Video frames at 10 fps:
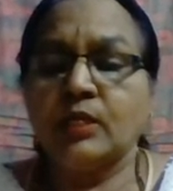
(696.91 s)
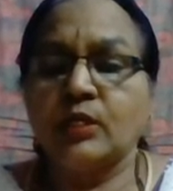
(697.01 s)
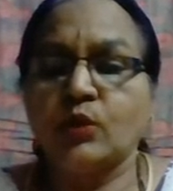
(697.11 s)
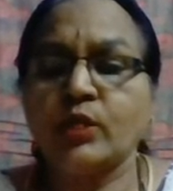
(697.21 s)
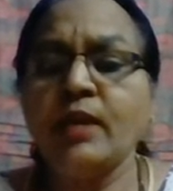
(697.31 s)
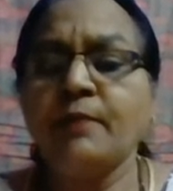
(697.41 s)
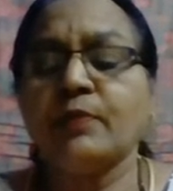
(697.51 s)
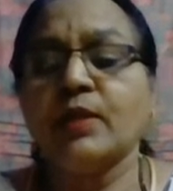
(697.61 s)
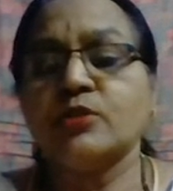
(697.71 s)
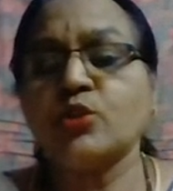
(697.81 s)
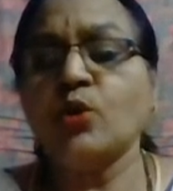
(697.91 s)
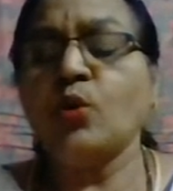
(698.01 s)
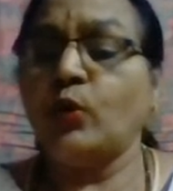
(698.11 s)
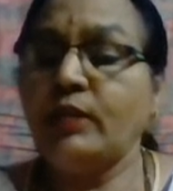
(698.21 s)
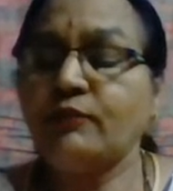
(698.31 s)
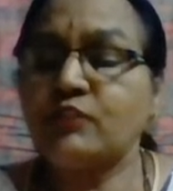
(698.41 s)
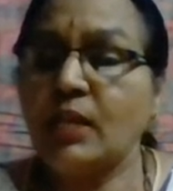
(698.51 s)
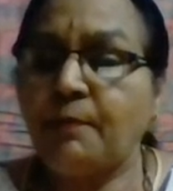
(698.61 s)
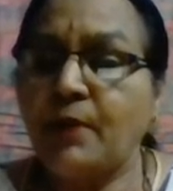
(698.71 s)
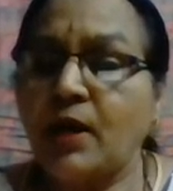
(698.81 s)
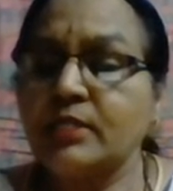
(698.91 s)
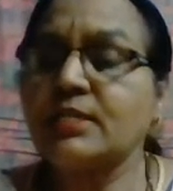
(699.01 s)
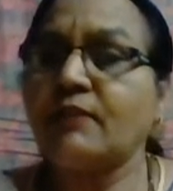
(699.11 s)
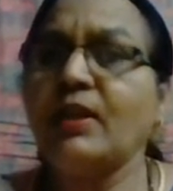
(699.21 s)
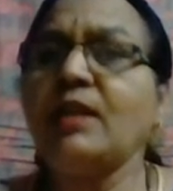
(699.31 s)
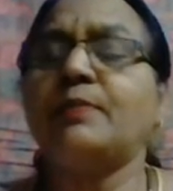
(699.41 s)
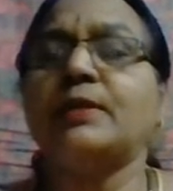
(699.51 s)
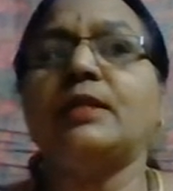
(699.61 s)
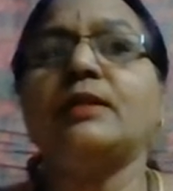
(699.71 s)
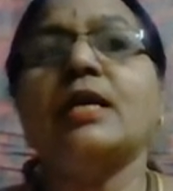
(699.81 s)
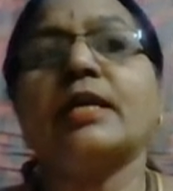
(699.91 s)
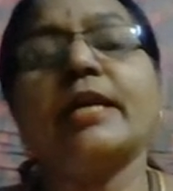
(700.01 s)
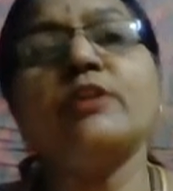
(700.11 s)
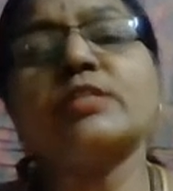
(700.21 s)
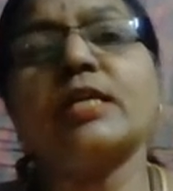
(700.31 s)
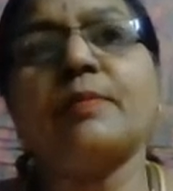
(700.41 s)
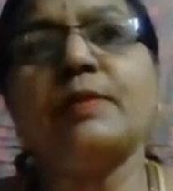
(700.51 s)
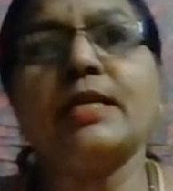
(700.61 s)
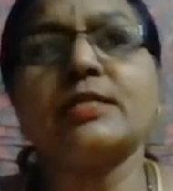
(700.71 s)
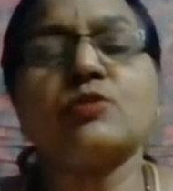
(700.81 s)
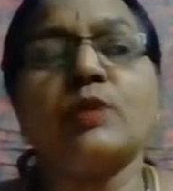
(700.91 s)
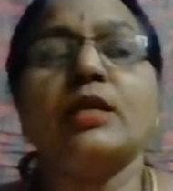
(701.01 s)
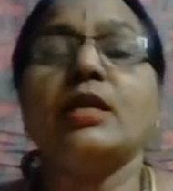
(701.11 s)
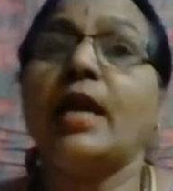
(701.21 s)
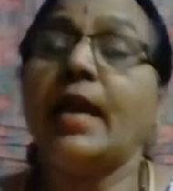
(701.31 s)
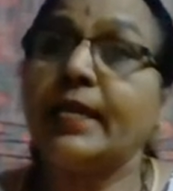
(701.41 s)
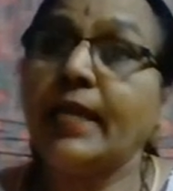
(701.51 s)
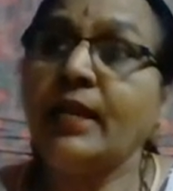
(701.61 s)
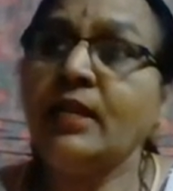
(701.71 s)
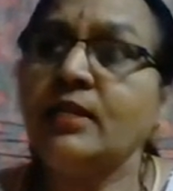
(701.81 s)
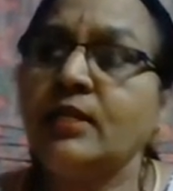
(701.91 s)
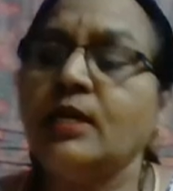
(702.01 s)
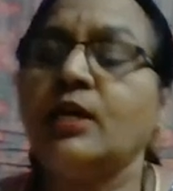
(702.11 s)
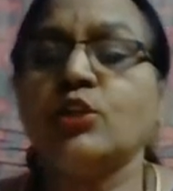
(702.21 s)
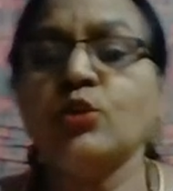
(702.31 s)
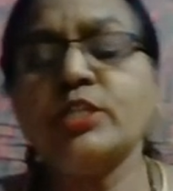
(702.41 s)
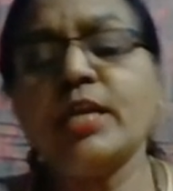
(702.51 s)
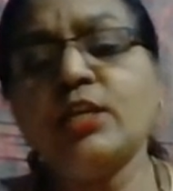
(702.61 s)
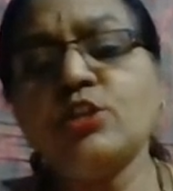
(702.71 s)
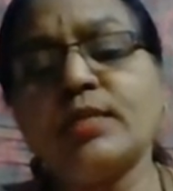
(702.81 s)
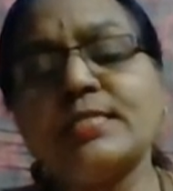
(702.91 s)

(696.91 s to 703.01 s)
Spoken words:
Okay, so only if cheap power is available can you set up industry. Again, you take into